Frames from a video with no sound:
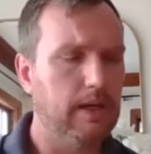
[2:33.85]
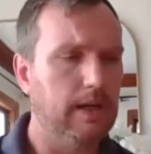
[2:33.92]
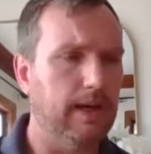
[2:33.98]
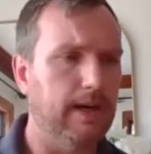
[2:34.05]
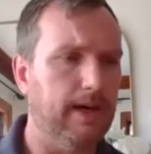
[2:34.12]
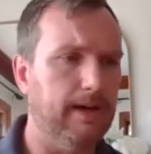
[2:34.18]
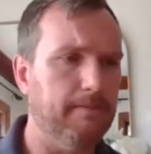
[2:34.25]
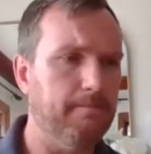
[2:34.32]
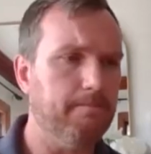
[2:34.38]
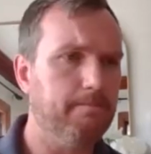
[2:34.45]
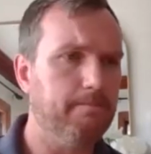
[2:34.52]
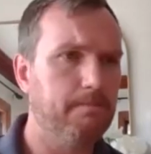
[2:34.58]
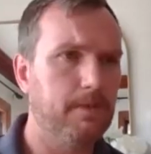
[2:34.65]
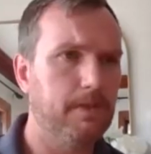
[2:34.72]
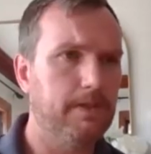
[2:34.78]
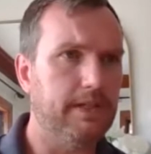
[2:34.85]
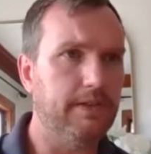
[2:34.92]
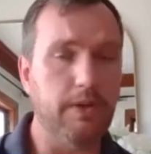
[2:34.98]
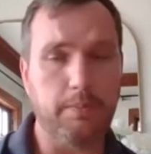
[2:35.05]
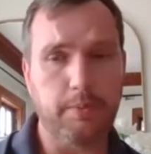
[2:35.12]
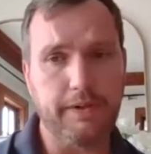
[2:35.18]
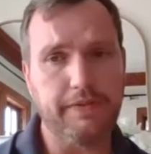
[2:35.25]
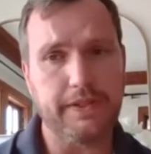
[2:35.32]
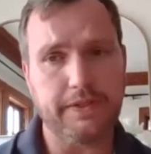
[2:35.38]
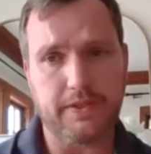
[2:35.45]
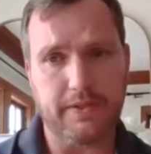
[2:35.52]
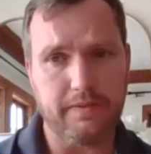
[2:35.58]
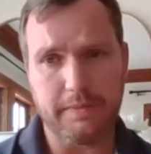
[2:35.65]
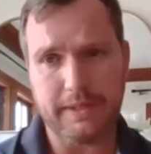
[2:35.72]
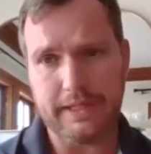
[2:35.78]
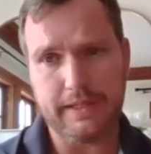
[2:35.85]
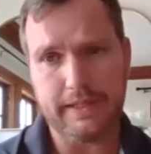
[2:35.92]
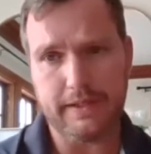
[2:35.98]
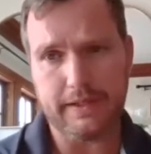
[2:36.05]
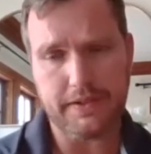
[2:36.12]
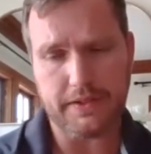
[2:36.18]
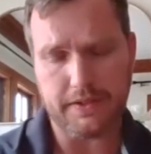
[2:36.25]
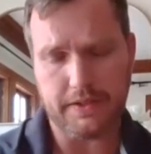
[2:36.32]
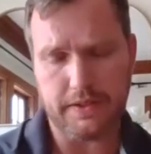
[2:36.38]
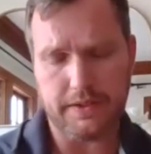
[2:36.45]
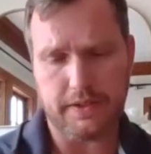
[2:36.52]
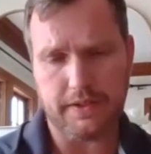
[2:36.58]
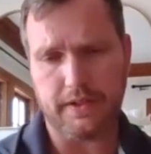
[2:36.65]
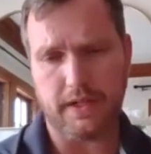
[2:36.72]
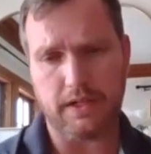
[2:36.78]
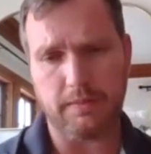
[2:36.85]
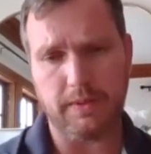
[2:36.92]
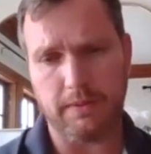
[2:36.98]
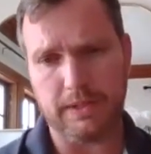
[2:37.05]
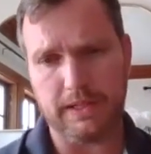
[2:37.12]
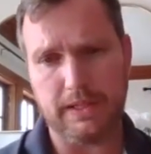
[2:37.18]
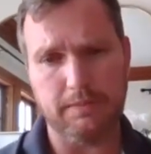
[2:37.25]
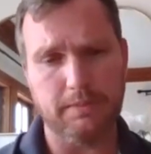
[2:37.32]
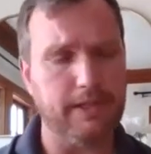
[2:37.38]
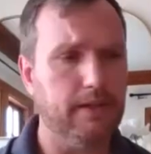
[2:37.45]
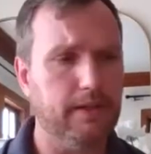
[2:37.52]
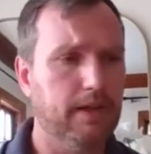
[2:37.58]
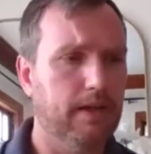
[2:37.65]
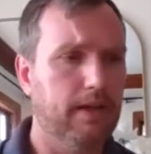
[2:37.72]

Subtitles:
To give you a brief history of me, and this isn't just to talk about me, but